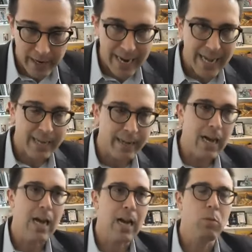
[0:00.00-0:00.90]
And
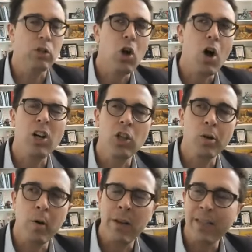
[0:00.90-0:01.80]
uh, let's talk a little
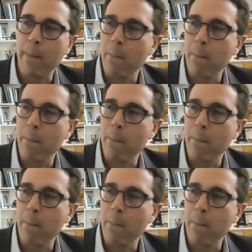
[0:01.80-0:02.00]
bit about that.